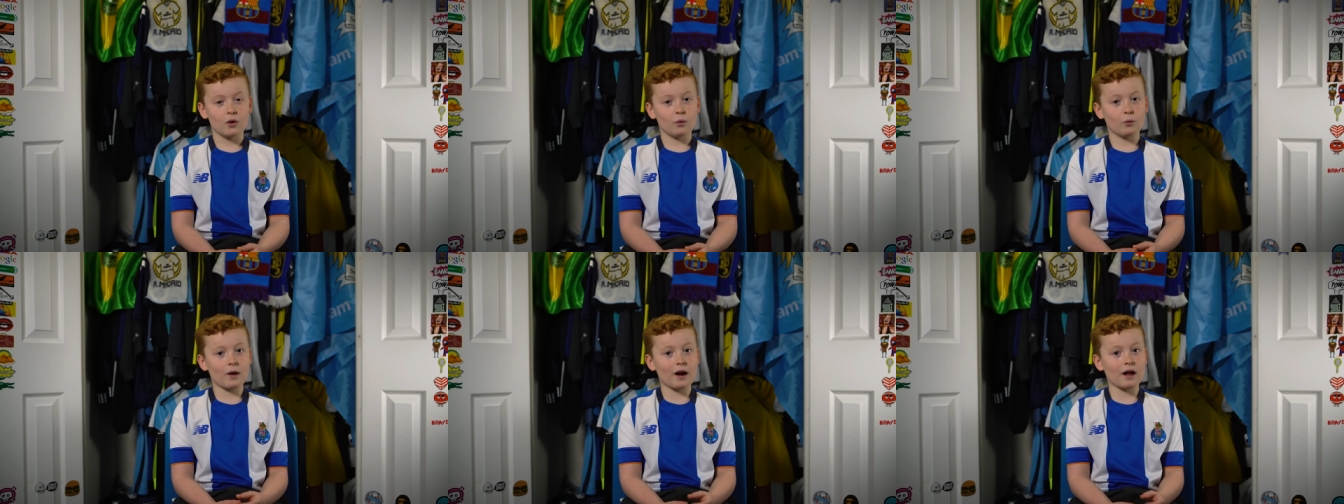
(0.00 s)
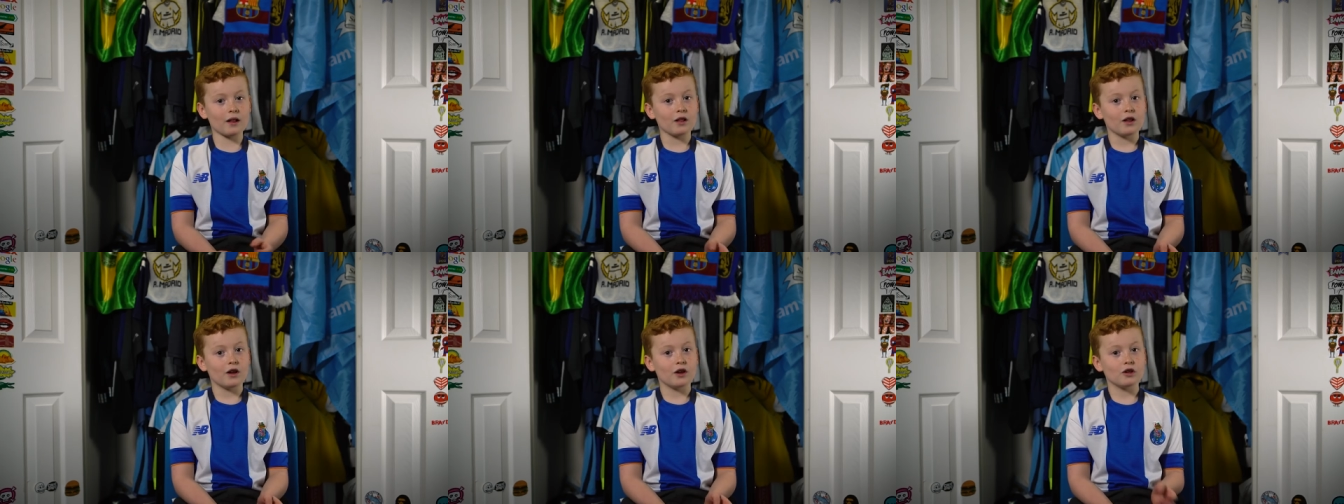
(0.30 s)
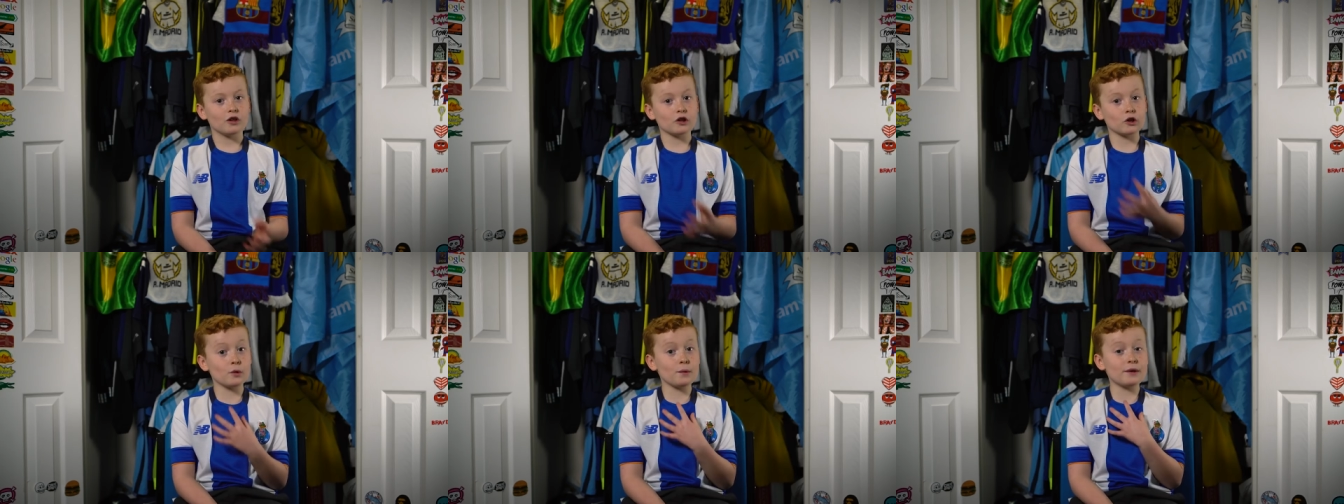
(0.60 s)
Well,
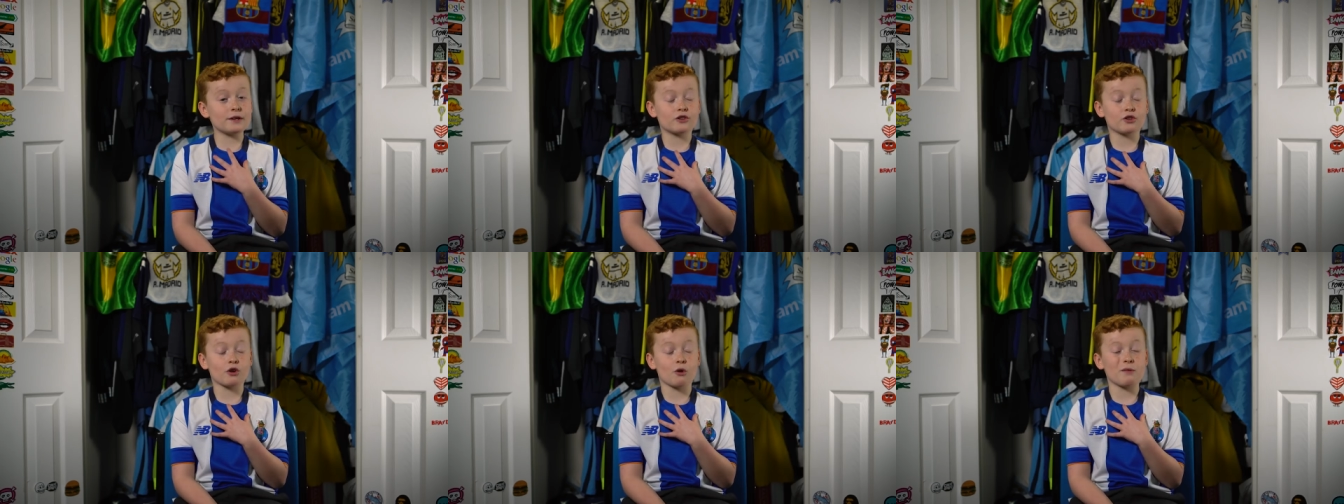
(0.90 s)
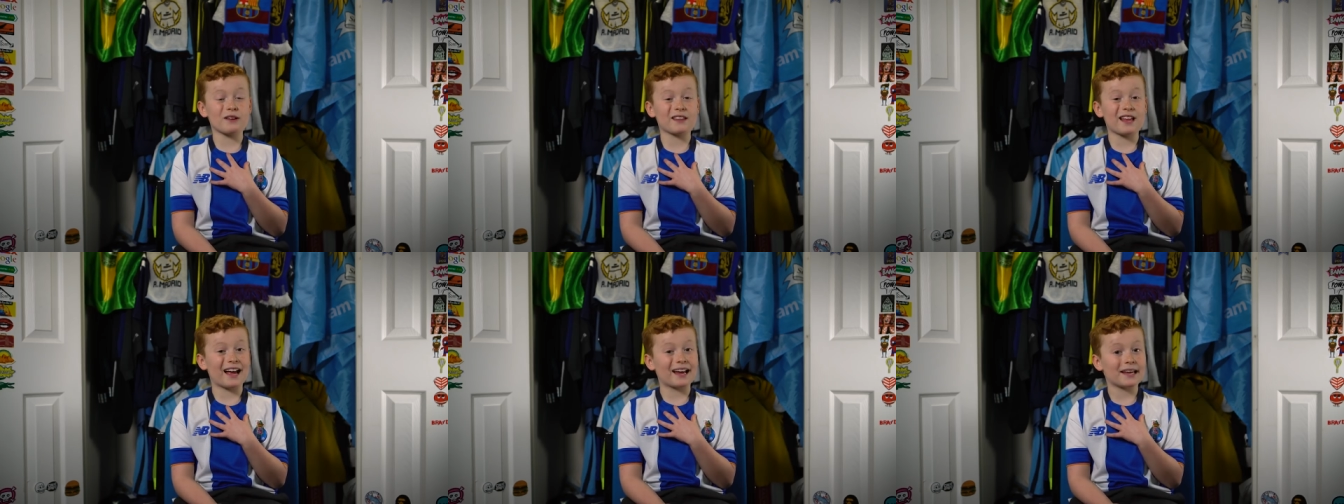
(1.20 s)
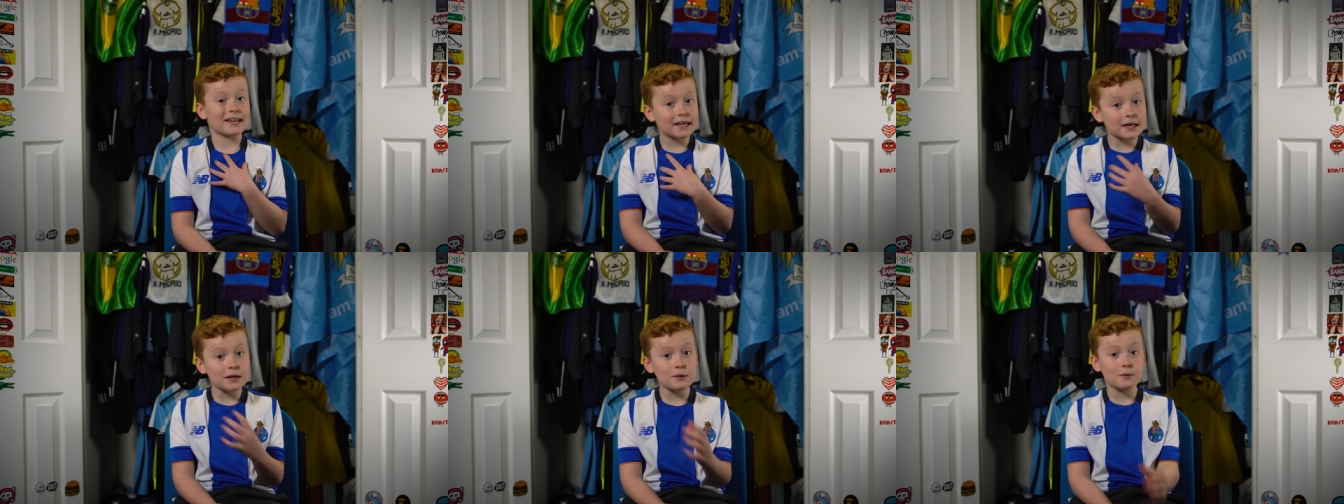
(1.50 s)
Louis told me that
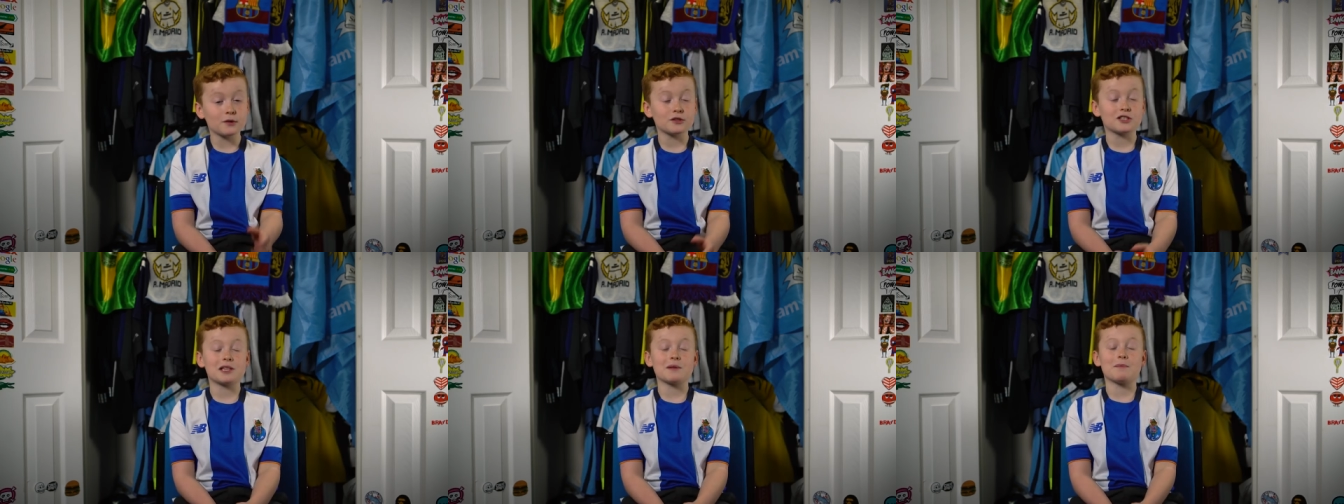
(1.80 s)
he was the